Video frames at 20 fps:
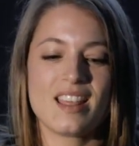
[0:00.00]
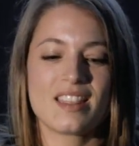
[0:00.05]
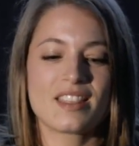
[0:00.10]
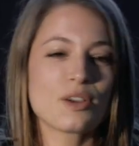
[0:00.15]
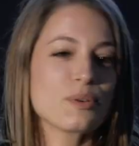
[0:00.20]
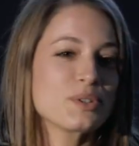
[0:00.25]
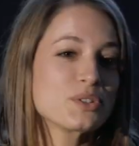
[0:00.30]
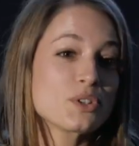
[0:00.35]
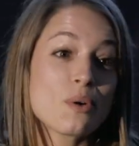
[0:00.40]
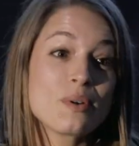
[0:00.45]

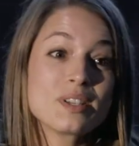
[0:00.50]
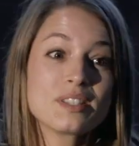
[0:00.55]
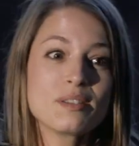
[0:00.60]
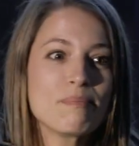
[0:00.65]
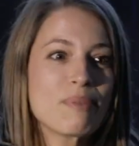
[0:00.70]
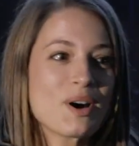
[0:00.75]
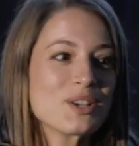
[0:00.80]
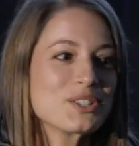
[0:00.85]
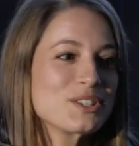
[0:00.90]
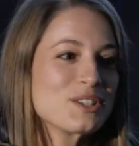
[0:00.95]
There was always a
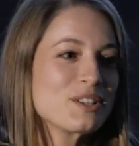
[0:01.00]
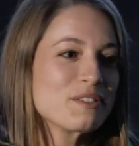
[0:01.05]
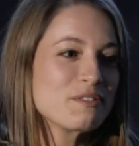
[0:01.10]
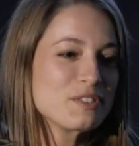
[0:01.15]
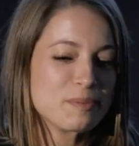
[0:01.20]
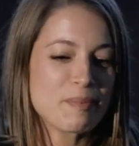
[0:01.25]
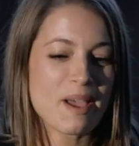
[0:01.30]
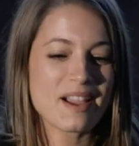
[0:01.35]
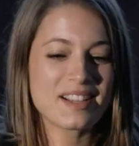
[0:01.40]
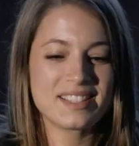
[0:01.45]
bustle of
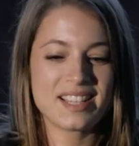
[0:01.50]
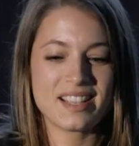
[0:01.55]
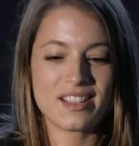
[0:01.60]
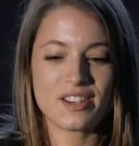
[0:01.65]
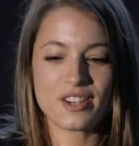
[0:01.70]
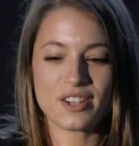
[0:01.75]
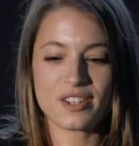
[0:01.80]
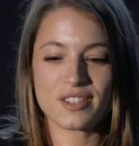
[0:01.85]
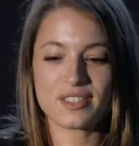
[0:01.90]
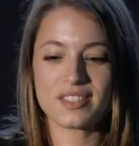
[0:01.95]

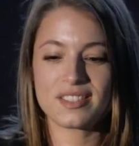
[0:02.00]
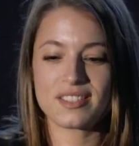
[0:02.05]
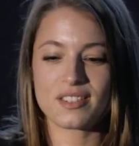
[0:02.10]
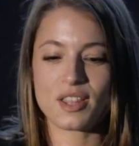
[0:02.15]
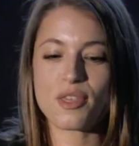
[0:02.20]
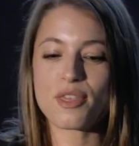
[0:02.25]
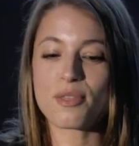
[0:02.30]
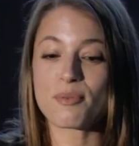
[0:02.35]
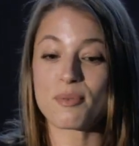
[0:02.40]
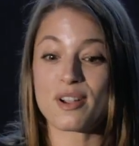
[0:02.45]
spectators,
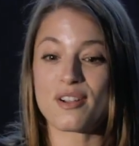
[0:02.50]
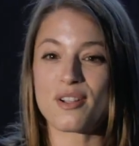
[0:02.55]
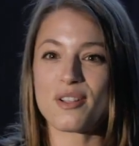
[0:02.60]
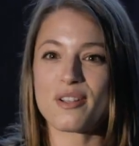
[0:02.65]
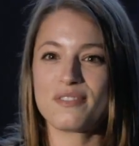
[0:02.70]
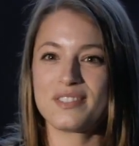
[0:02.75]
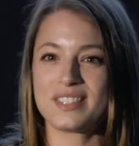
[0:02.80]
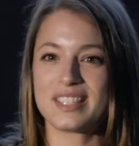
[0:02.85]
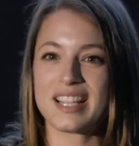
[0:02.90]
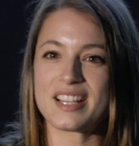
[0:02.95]
the thrill
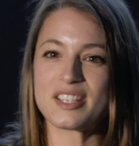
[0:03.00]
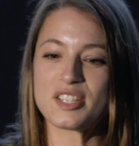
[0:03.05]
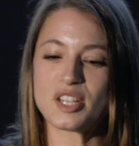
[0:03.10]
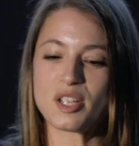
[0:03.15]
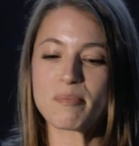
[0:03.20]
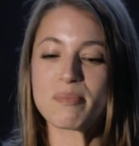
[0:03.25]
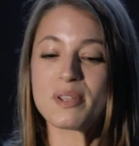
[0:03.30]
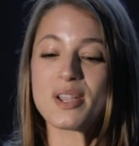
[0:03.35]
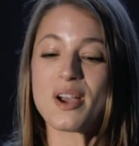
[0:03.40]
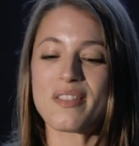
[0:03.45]
of
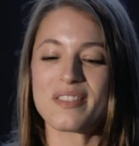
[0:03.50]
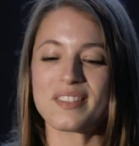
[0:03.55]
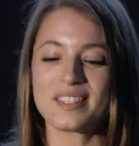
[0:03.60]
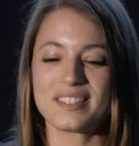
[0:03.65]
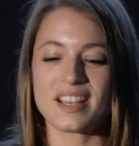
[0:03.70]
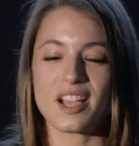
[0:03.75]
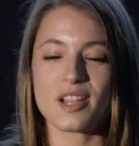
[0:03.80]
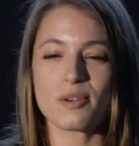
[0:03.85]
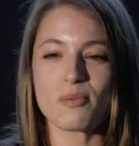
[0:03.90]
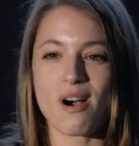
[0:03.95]
standing beyond the
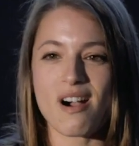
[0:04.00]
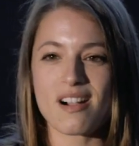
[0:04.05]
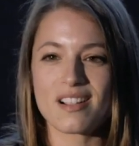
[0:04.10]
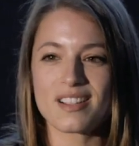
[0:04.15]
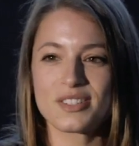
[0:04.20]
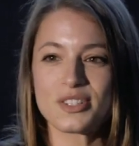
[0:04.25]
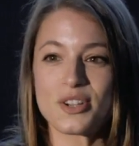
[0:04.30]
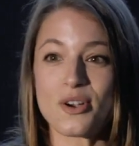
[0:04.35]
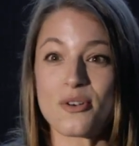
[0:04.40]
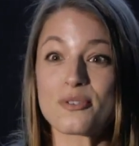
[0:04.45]

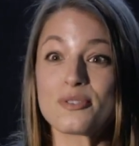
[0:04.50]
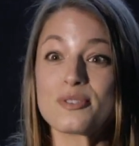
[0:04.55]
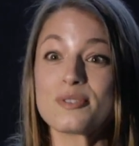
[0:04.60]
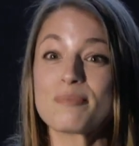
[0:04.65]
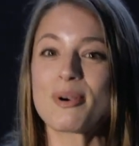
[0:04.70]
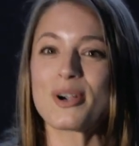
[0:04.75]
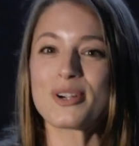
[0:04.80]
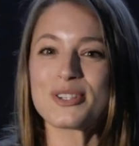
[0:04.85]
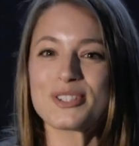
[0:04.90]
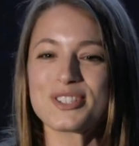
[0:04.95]
sidewalk, toes
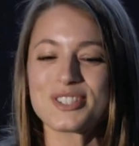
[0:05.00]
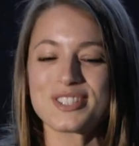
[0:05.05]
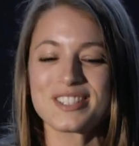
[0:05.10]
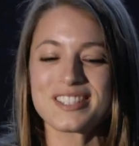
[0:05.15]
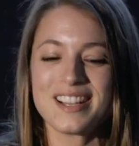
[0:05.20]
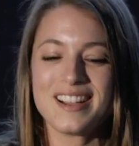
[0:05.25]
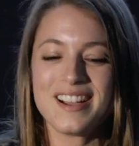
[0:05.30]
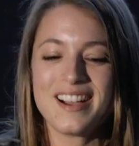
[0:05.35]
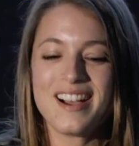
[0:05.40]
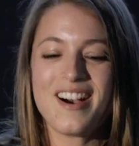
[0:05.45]
perched
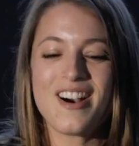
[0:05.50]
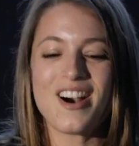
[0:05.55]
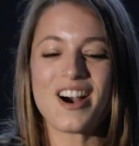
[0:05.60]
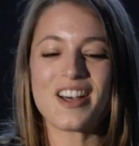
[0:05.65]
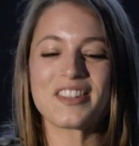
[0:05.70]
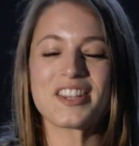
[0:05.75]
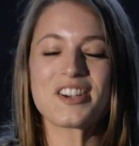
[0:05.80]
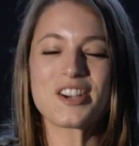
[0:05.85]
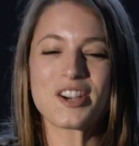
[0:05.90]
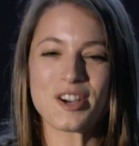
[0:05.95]

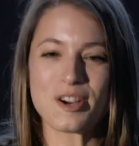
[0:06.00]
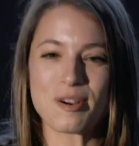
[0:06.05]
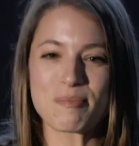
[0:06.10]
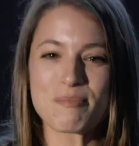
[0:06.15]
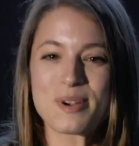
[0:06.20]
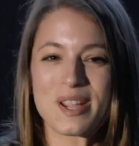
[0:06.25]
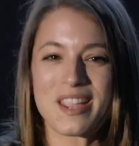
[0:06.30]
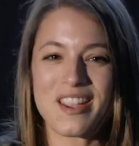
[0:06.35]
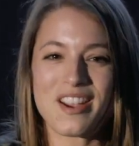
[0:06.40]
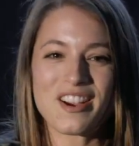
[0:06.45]
on the curb
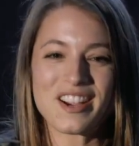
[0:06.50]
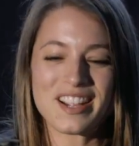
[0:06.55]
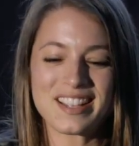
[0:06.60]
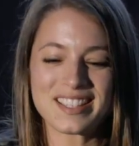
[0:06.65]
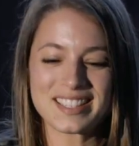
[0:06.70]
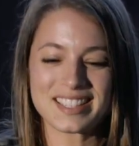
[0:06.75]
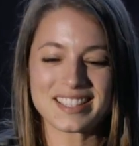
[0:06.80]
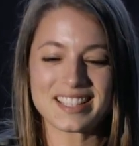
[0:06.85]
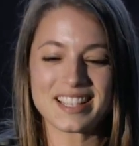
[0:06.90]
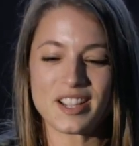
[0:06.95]

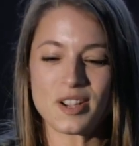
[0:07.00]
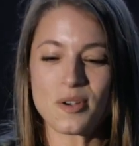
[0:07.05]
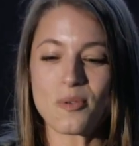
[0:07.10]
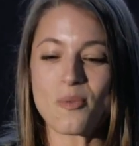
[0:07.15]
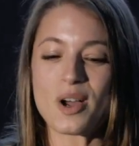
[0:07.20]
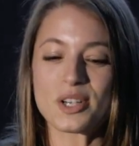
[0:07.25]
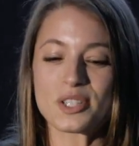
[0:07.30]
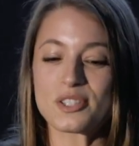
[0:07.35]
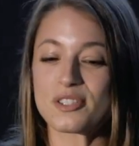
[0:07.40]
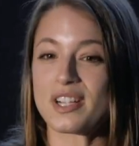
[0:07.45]
precariously,
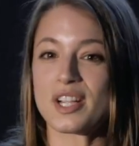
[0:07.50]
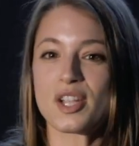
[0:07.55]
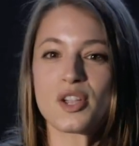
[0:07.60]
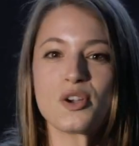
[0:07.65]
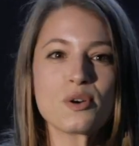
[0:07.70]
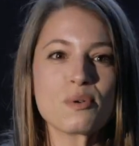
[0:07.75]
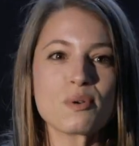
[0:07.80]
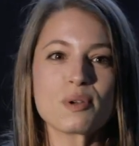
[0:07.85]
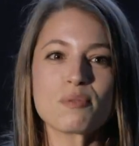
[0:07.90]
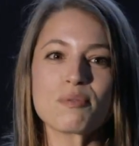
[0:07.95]
wondering
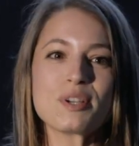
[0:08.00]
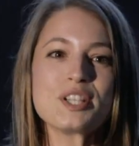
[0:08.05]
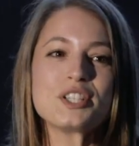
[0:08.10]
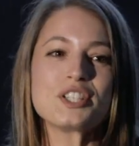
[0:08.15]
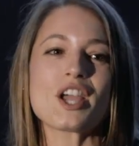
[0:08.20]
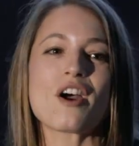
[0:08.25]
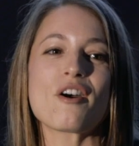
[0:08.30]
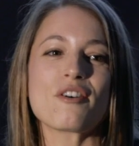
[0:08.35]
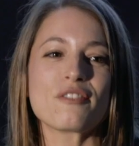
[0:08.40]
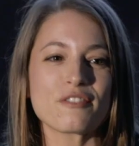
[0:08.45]
who would
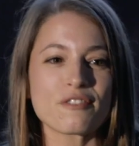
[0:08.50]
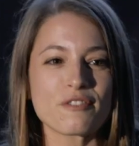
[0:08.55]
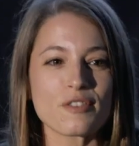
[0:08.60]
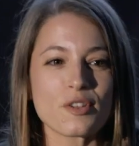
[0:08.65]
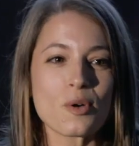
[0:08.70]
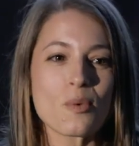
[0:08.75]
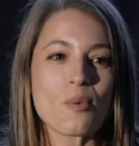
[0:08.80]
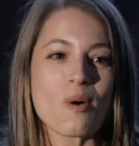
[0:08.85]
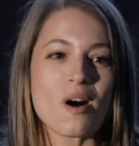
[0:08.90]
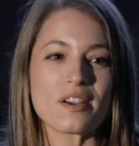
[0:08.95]
reach out for
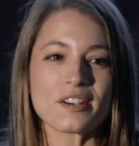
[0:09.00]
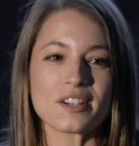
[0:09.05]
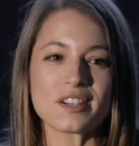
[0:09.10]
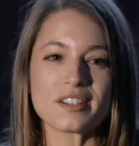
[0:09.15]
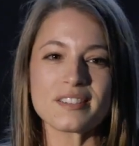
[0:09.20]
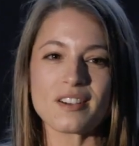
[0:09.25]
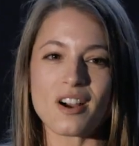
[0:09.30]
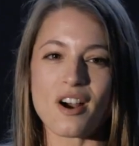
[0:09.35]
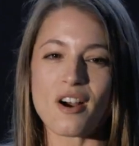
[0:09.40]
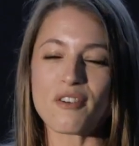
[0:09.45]
the
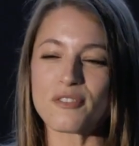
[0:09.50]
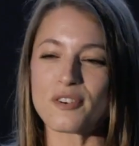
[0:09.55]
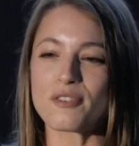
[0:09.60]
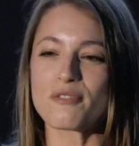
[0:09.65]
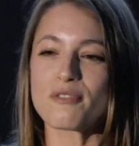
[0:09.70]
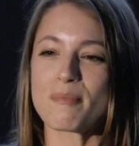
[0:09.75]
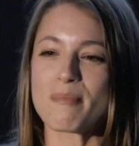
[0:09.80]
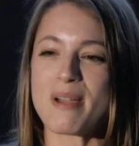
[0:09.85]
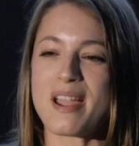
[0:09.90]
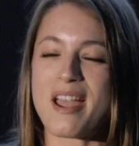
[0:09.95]
water offered
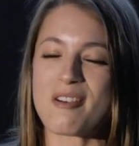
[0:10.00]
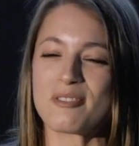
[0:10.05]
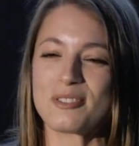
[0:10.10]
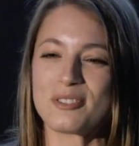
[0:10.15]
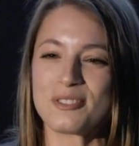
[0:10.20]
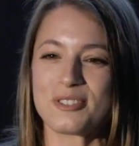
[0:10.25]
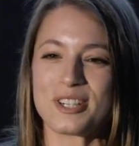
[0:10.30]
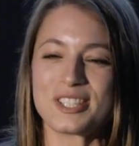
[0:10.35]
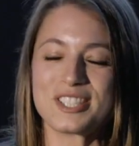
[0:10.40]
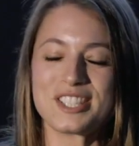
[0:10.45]
from my
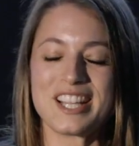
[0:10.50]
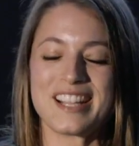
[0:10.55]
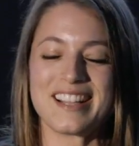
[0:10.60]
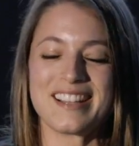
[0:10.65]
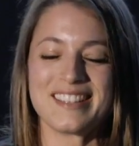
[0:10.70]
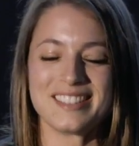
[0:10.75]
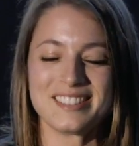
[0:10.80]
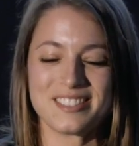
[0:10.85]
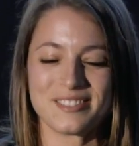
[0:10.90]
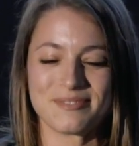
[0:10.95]
outstretched
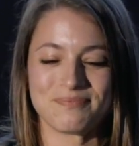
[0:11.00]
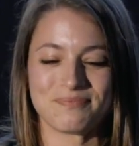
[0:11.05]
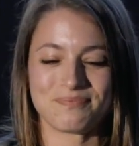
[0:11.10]
hand.